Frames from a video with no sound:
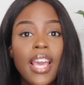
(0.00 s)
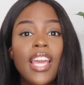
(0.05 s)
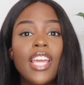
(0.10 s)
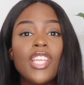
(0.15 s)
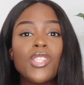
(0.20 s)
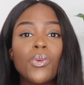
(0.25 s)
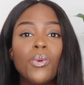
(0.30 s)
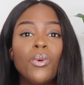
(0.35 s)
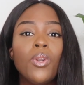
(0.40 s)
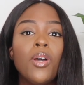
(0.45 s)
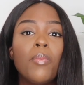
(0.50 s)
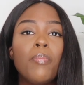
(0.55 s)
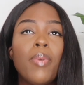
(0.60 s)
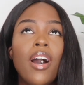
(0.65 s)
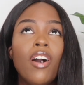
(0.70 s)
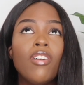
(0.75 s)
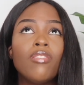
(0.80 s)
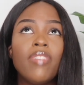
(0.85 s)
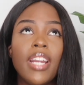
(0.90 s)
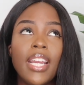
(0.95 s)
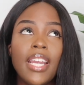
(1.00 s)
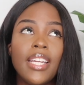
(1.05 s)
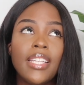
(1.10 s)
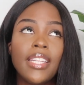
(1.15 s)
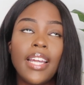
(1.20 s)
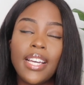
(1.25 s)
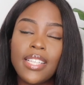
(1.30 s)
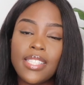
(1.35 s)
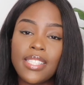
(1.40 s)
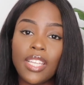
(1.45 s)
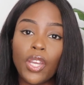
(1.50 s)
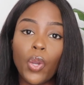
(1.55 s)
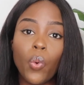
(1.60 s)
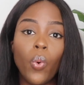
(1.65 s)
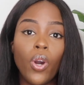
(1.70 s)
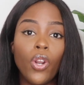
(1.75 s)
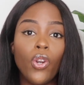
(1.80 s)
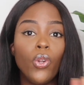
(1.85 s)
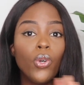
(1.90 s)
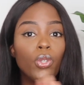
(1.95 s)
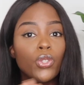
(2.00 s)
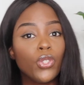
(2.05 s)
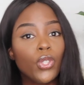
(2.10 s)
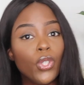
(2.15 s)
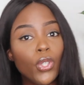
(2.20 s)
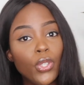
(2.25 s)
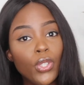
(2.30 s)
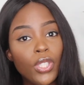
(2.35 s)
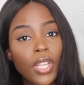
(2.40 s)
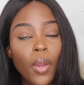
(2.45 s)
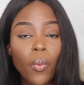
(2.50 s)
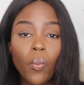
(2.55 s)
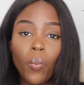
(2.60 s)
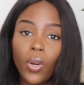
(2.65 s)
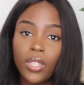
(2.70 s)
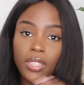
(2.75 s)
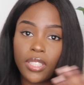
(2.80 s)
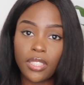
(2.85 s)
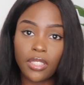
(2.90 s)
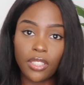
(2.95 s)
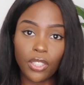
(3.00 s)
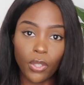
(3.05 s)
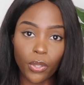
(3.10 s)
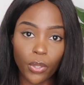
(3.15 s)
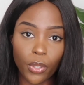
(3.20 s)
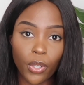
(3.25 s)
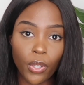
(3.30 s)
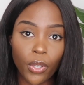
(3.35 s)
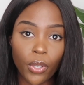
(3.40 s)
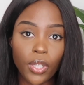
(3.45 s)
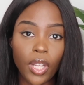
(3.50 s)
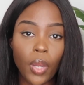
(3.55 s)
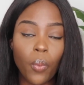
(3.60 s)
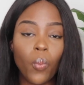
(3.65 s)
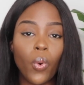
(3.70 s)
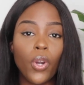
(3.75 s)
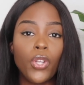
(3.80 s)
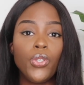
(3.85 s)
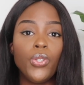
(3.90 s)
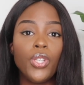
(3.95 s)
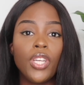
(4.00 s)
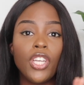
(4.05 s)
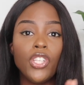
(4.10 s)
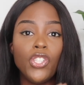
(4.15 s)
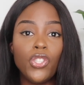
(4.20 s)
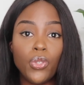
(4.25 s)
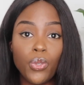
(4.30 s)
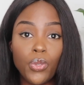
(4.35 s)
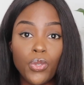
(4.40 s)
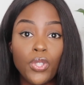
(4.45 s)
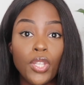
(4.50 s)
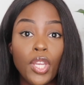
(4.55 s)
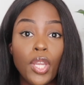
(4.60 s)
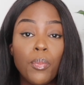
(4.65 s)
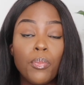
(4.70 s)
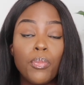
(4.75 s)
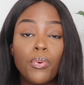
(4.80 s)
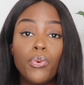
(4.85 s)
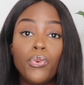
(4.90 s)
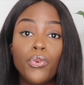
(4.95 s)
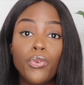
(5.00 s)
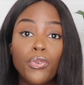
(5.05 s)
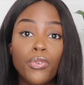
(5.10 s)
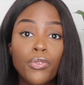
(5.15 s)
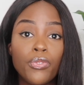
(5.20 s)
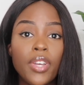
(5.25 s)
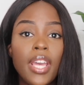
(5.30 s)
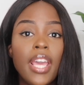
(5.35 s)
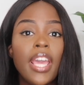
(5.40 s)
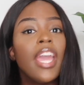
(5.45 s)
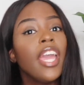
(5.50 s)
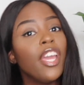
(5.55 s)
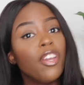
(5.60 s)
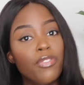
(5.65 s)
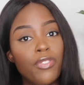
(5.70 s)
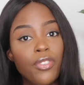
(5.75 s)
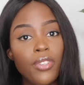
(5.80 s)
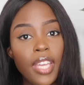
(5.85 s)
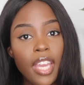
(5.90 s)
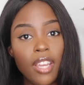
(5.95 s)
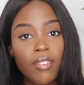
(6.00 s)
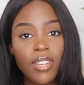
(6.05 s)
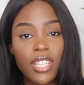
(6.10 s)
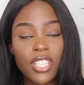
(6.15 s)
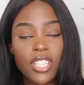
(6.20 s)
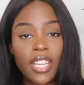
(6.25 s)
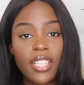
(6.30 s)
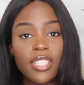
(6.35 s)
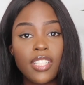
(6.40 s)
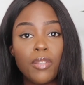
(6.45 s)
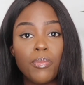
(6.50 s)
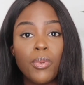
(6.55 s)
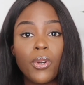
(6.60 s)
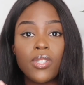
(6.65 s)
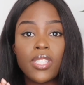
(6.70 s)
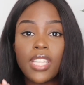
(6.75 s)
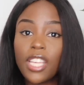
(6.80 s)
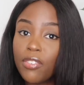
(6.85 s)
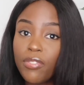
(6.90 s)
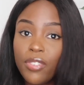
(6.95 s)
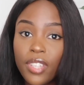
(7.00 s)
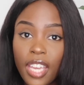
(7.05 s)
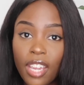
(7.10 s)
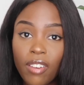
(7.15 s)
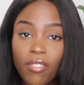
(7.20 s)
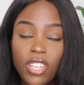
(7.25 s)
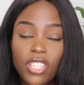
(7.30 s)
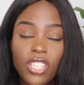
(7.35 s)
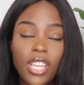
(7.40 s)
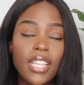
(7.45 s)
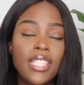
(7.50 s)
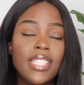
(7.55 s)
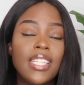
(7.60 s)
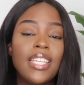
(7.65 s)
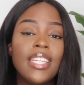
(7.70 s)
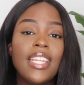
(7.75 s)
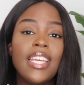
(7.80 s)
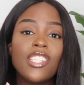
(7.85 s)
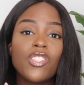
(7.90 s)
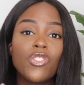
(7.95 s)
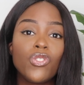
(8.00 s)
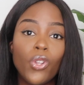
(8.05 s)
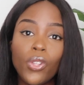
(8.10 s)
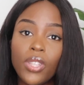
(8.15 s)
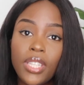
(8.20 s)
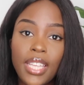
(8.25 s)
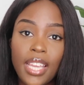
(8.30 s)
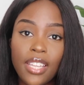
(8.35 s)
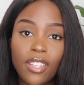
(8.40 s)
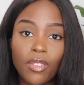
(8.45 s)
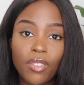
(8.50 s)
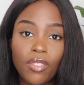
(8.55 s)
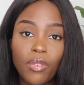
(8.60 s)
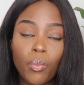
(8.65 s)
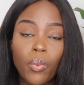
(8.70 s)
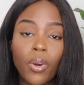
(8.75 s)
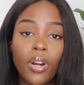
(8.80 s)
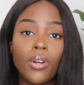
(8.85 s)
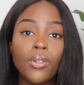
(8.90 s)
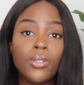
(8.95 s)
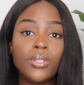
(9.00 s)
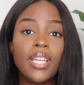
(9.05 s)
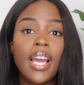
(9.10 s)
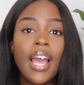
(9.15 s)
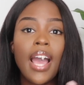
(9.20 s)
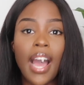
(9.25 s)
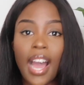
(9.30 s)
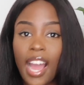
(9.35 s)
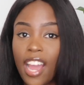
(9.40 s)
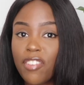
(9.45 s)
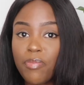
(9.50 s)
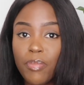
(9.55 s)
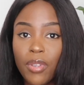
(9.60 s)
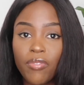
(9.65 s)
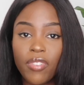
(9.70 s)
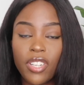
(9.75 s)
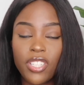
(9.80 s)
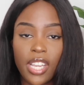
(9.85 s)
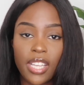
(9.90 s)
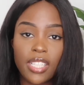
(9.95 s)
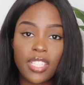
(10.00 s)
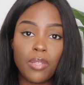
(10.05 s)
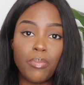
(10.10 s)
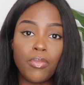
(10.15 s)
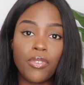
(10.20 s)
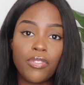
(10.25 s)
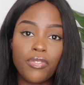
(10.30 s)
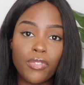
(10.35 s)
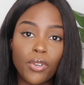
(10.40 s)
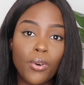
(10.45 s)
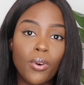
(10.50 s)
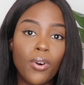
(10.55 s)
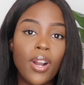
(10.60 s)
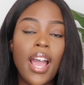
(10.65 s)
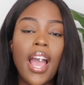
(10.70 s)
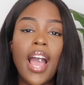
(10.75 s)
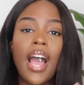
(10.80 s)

It's all about recognizing what looks good and what doesn't look good, and what you can do to improve if you get rejected, because if you get rejected, it's not the end of the world. I've been rejected before.